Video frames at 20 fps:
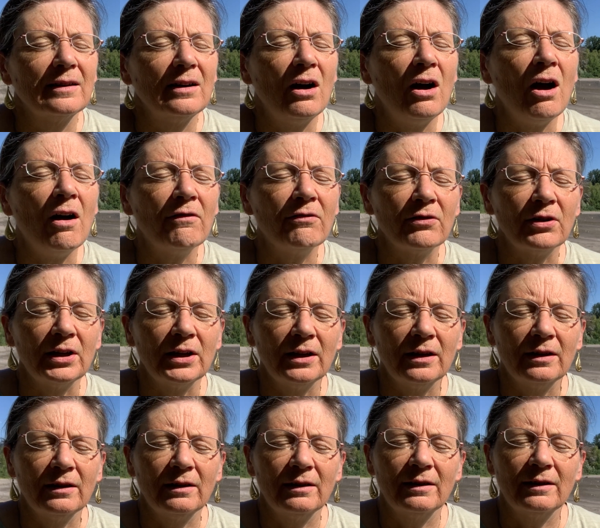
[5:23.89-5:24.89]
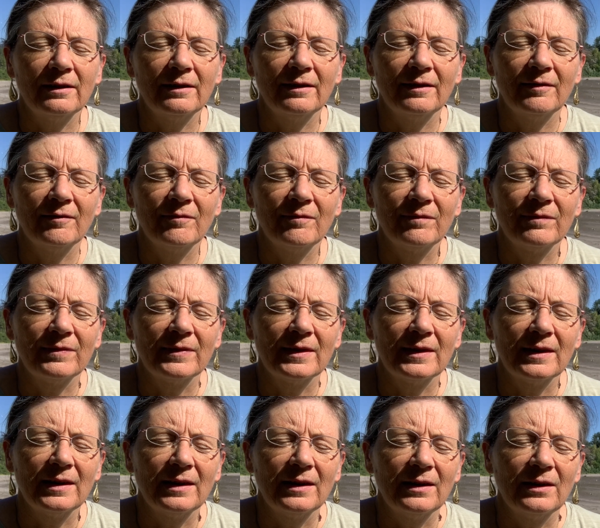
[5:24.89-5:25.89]
offering
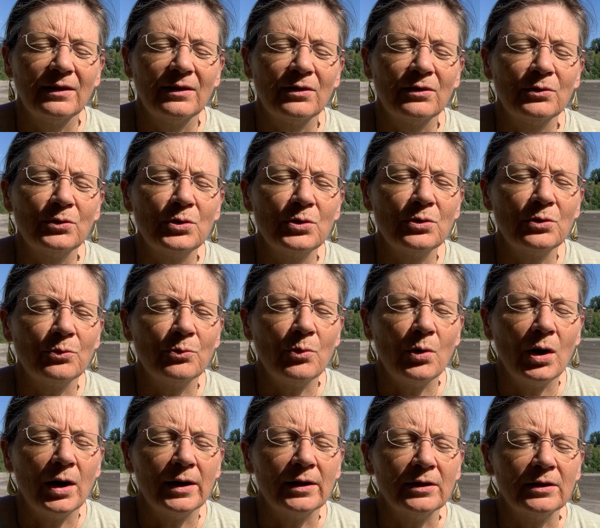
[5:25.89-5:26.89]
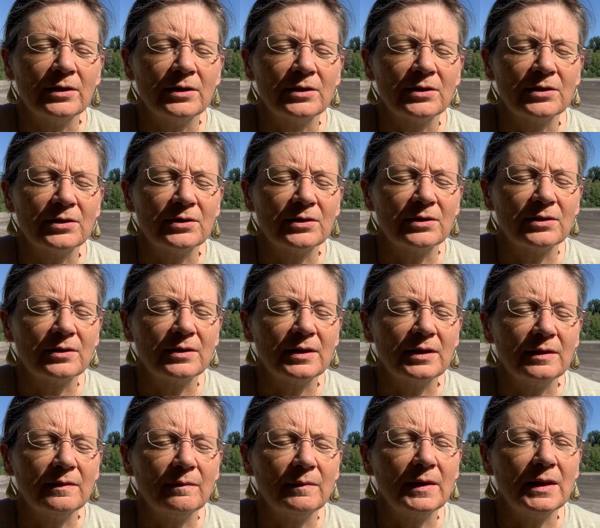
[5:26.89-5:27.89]
through the waters
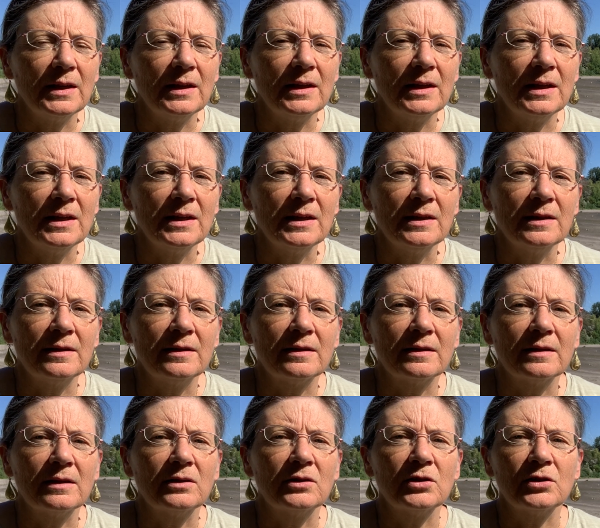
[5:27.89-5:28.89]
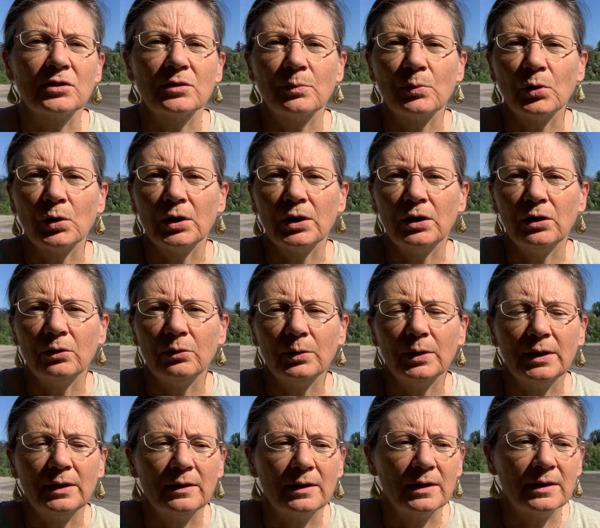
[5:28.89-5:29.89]
is to support you
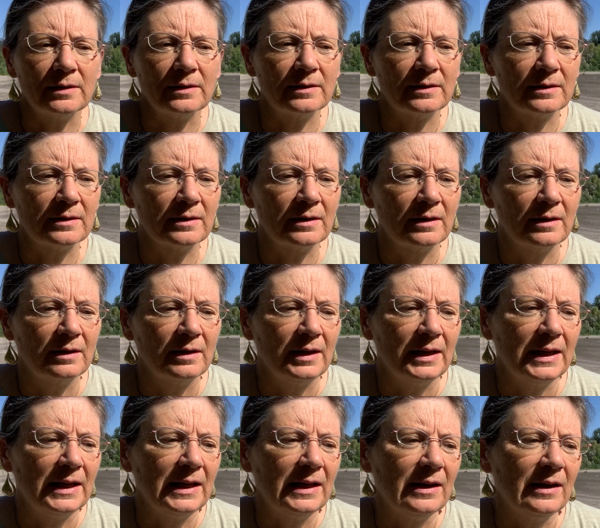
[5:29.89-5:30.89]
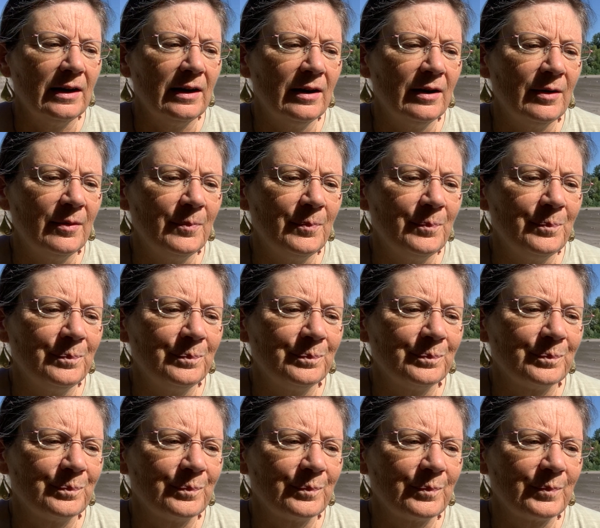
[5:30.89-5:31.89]
in this um,
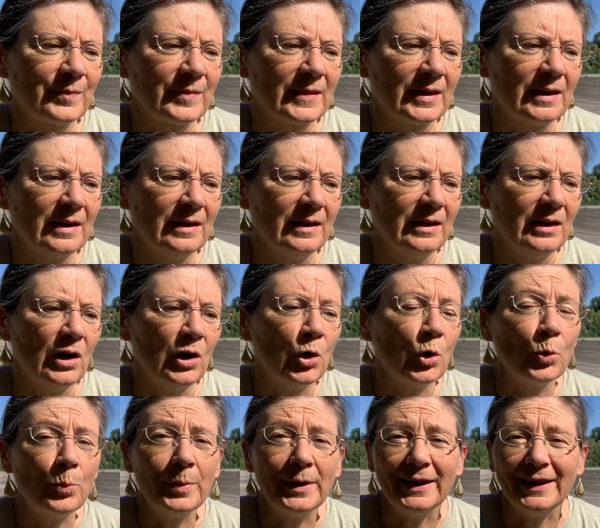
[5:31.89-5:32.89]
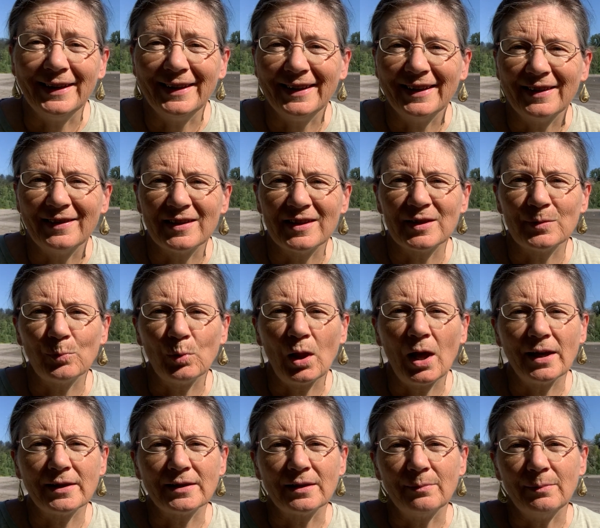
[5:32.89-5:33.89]
opening, this
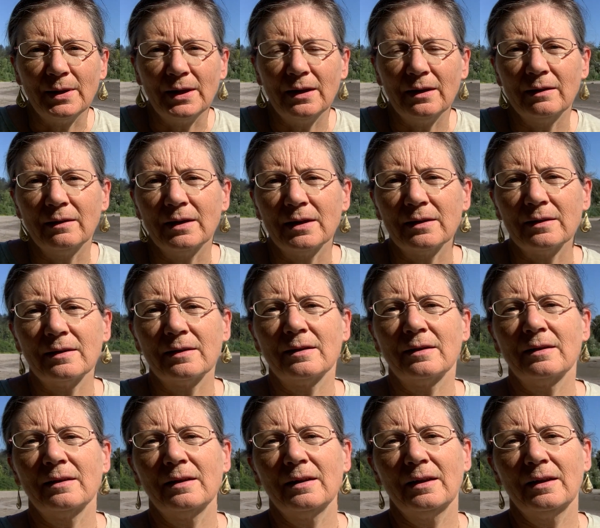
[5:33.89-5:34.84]
blossoming, this